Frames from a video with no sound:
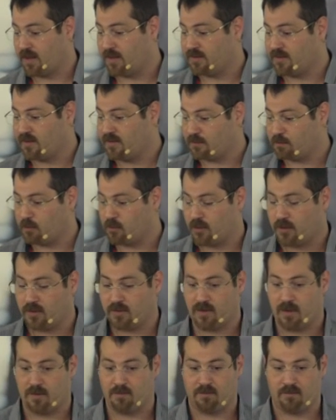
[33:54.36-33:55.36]
at this
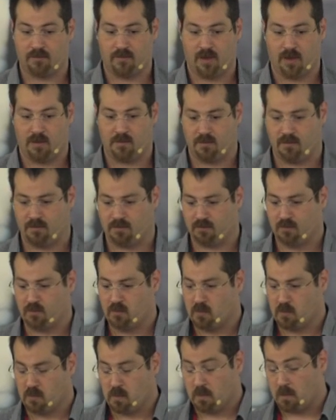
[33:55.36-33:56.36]
point, I'm
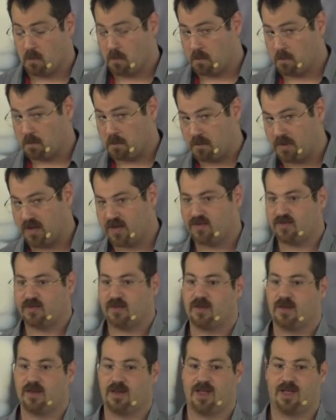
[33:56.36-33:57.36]

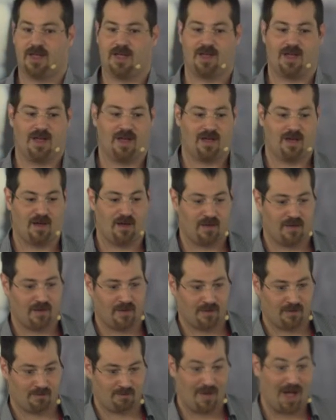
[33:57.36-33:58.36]
basically
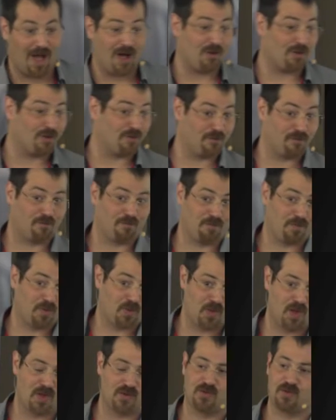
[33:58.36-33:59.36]
out of
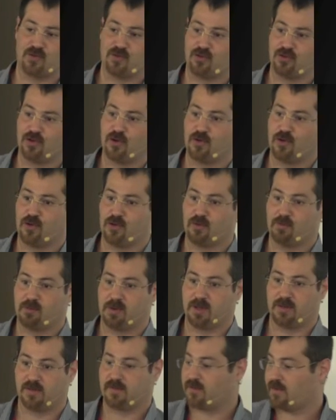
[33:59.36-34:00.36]
things to show you,
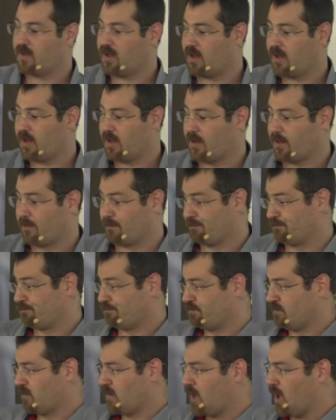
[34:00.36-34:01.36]
but
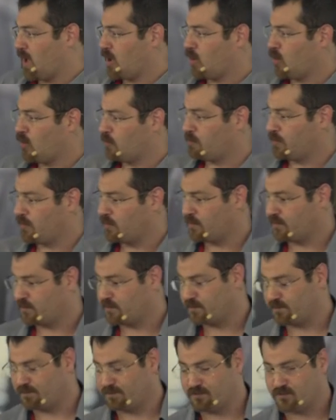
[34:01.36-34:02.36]
I hope
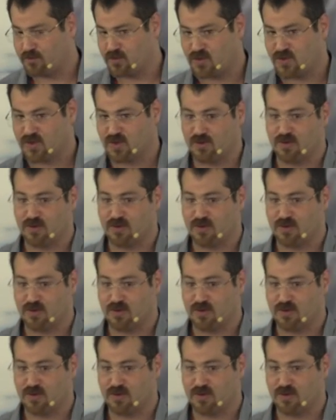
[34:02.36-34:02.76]
you've just